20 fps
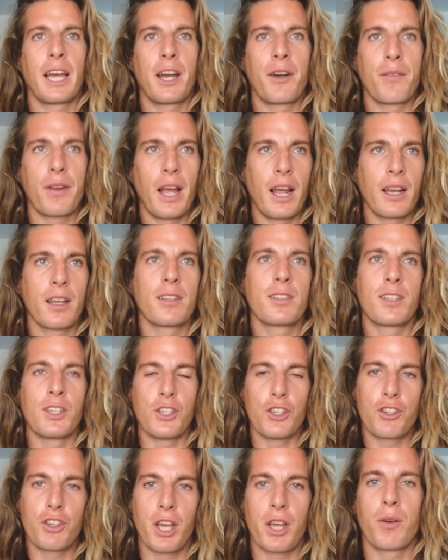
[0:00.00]
Canary Islands
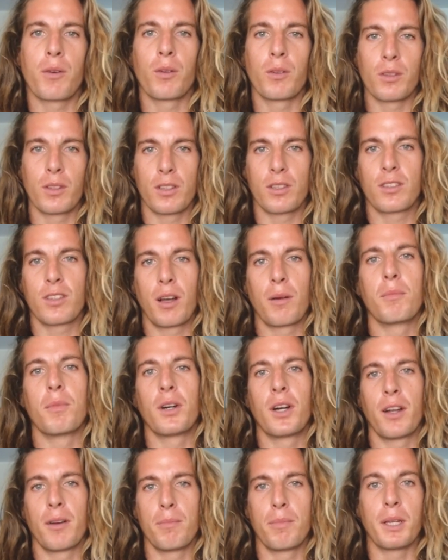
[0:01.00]
in general this
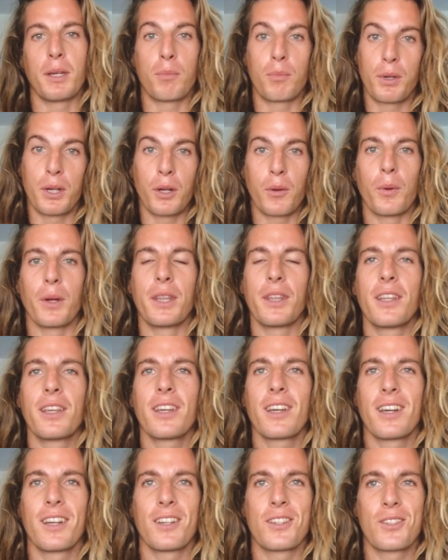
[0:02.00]
summer have been pretty
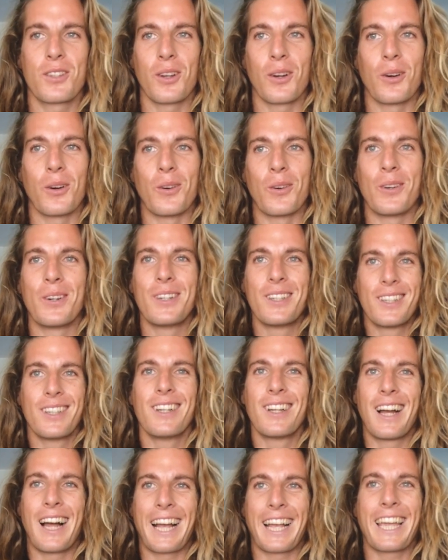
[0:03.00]
windy, and so
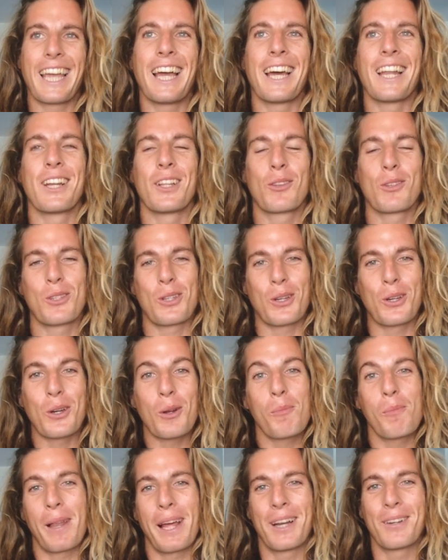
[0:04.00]
again, it was a
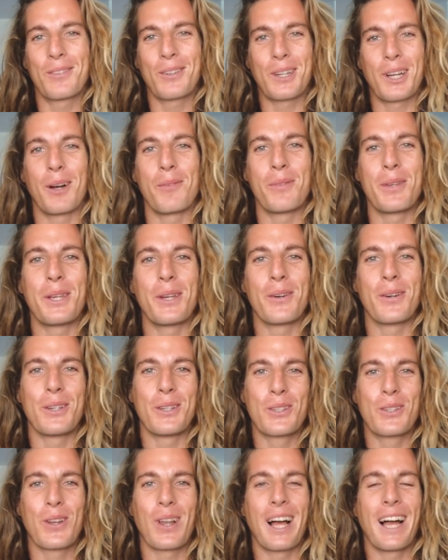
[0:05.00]
good plan to come here
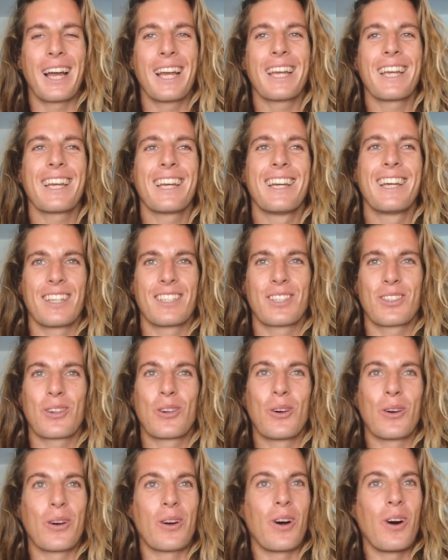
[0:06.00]
in July and
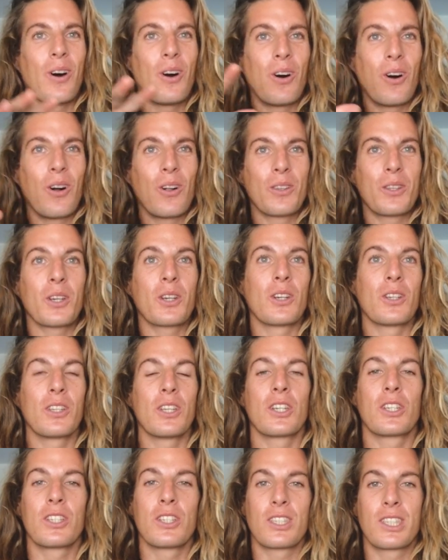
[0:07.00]
score all the
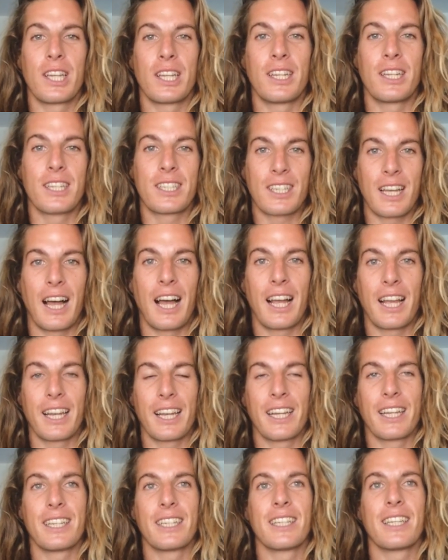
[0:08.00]
conditions that this
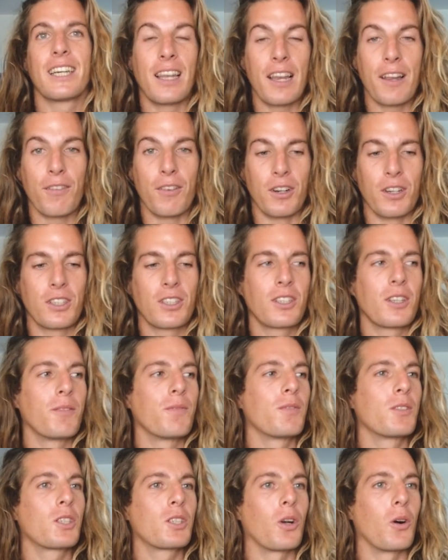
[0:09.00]
island
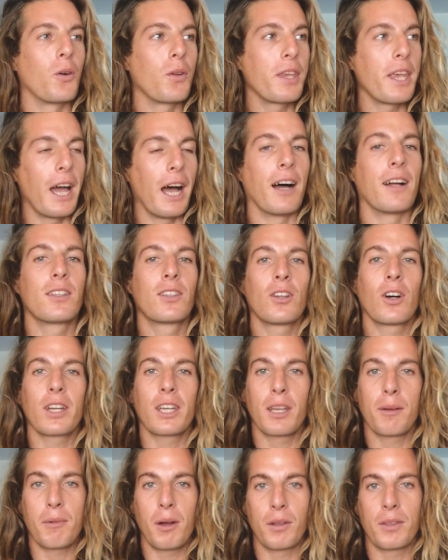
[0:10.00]
delivers. So yeah,
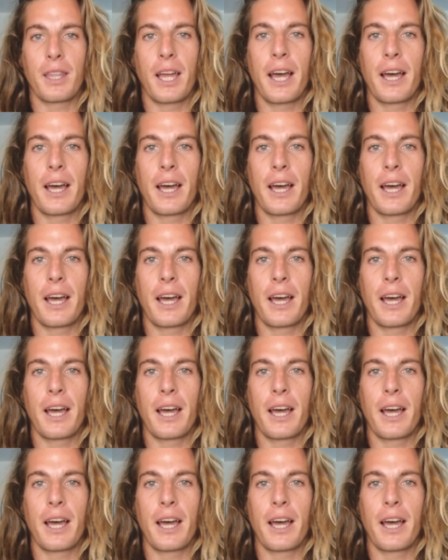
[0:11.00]
talking about